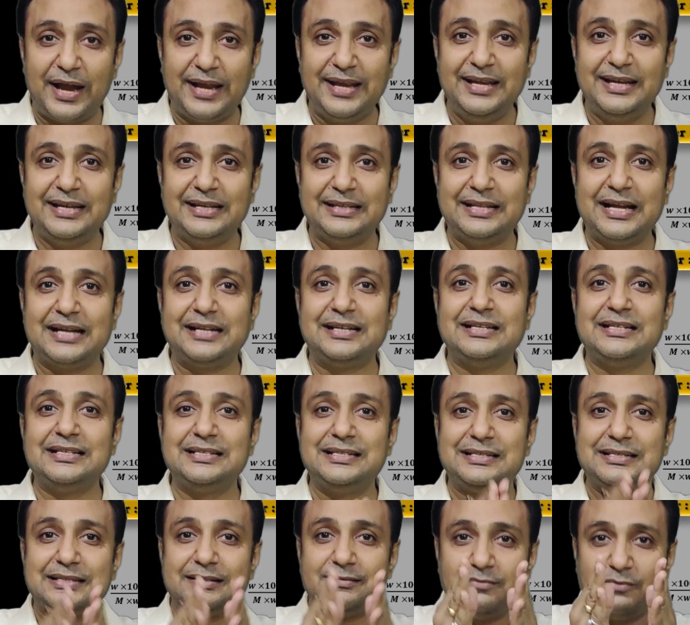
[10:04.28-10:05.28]
I, that
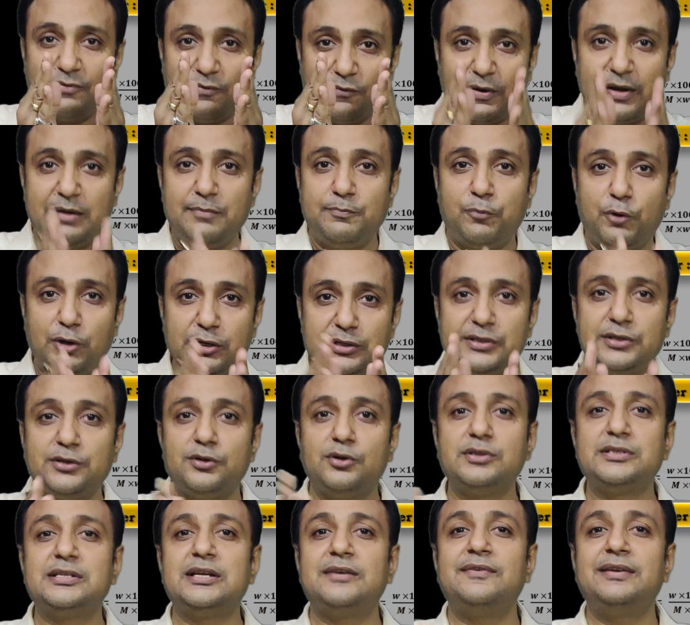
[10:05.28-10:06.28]
is
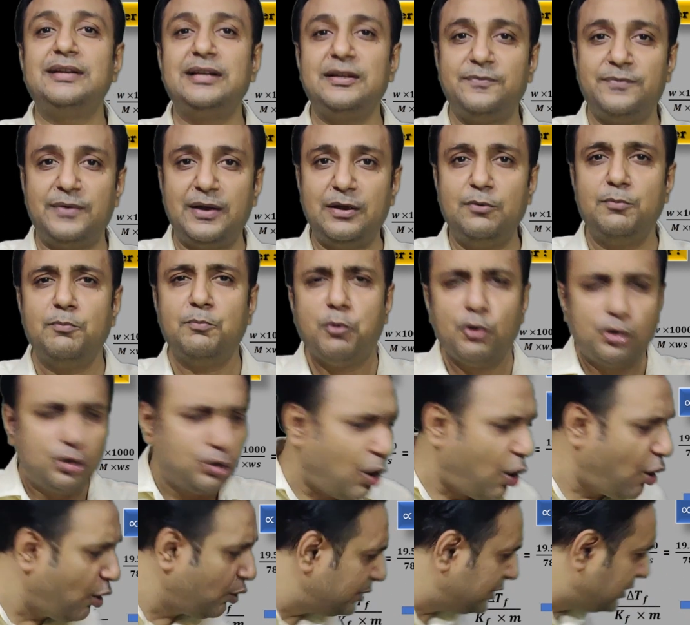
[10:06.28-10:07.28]
1.075. Put
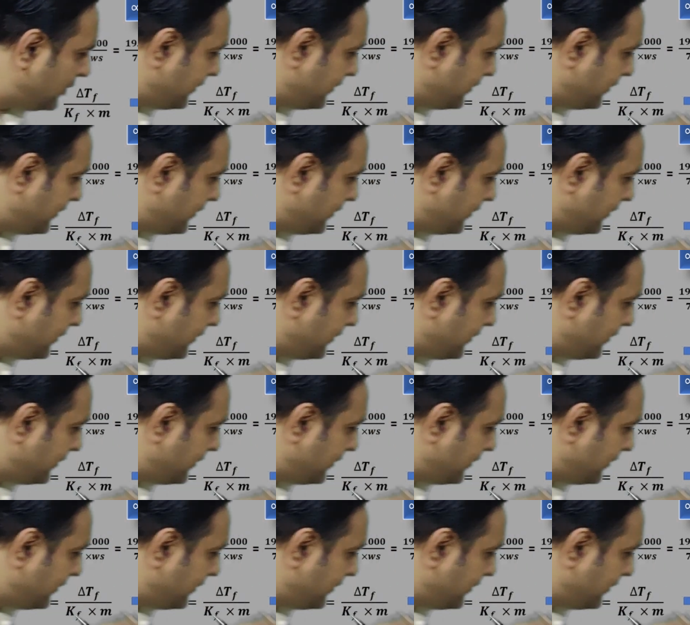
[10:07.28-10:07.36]
all